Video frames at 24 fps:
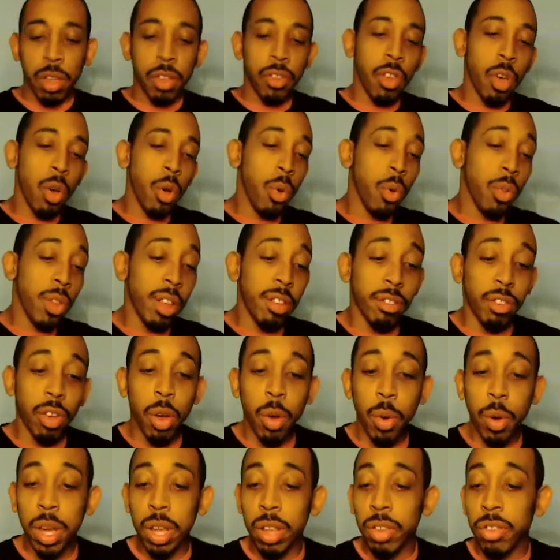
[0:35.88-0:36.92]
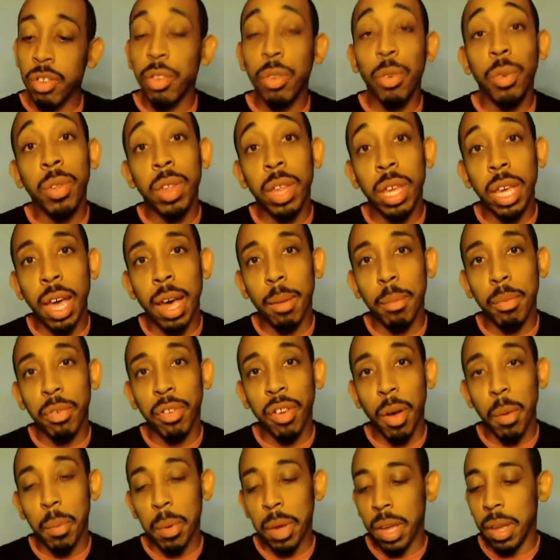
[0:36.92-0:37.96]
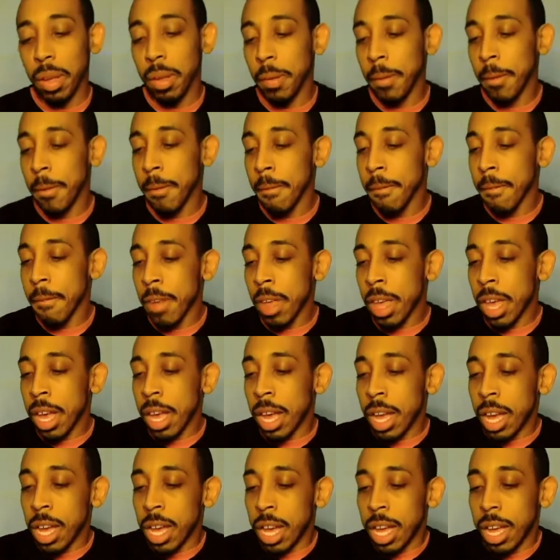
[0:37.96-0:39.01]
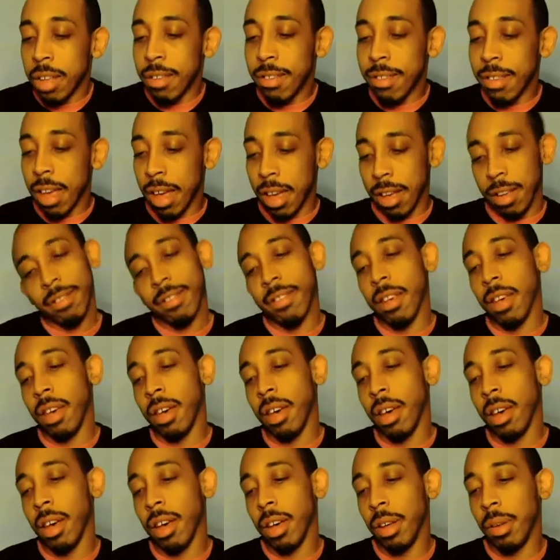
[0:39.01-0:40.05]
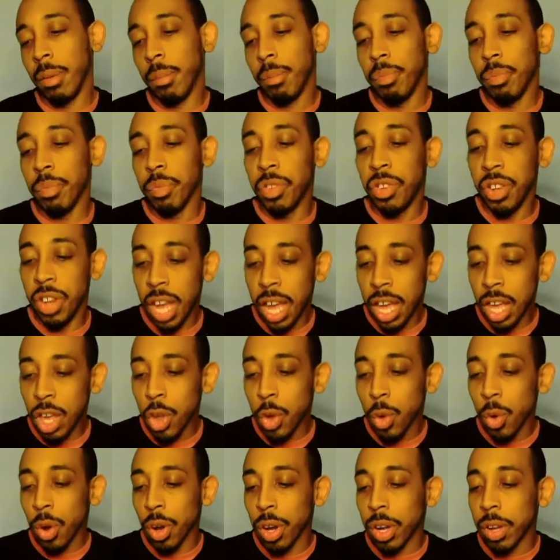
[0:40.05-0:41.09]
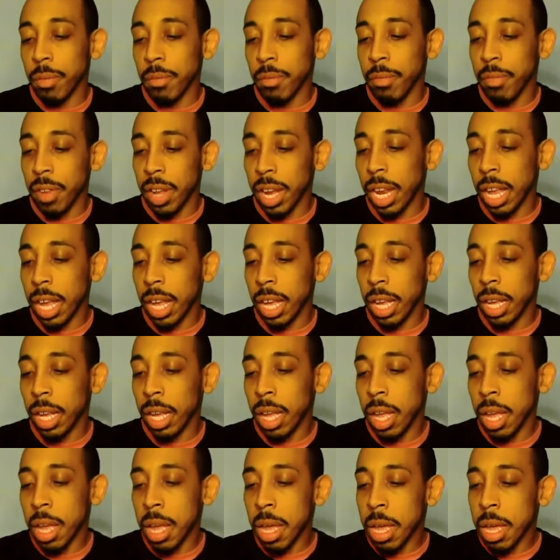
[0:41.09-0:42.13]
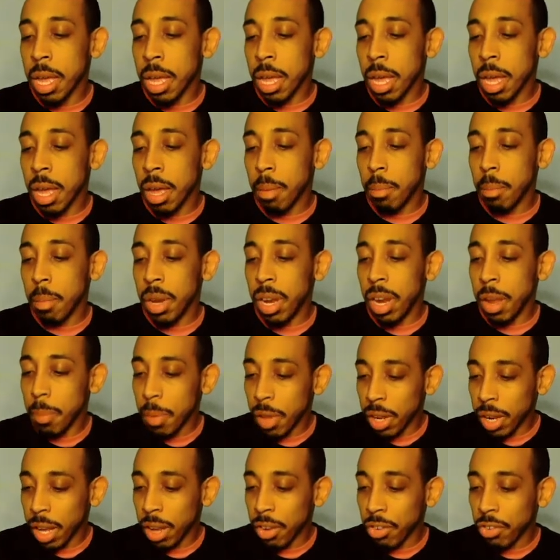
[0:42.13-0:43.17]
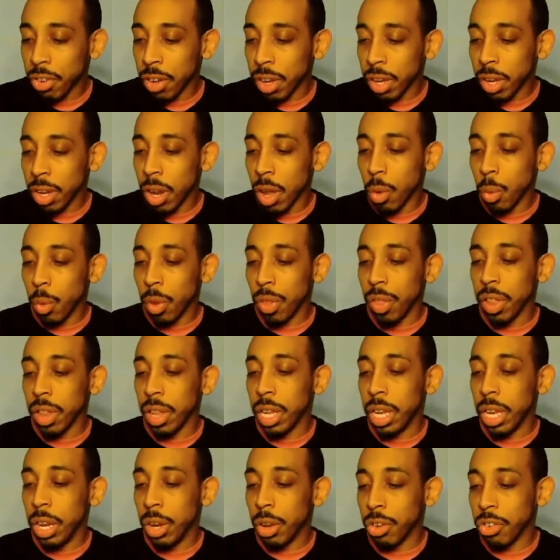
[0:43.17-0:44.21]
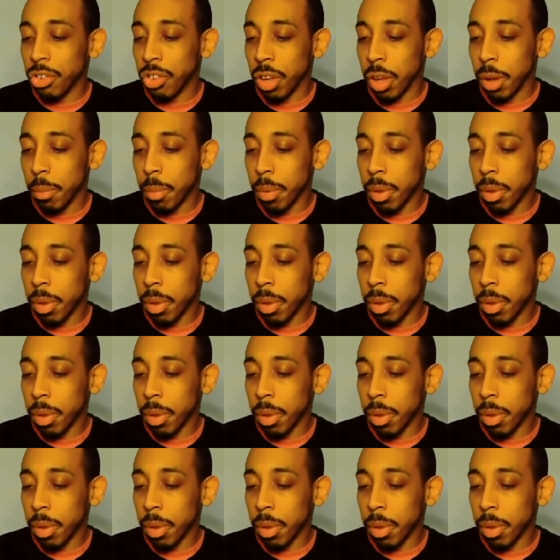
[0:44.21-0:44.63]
so let's go into the app, shall we? It says, today you are conflating manipulation with leadership.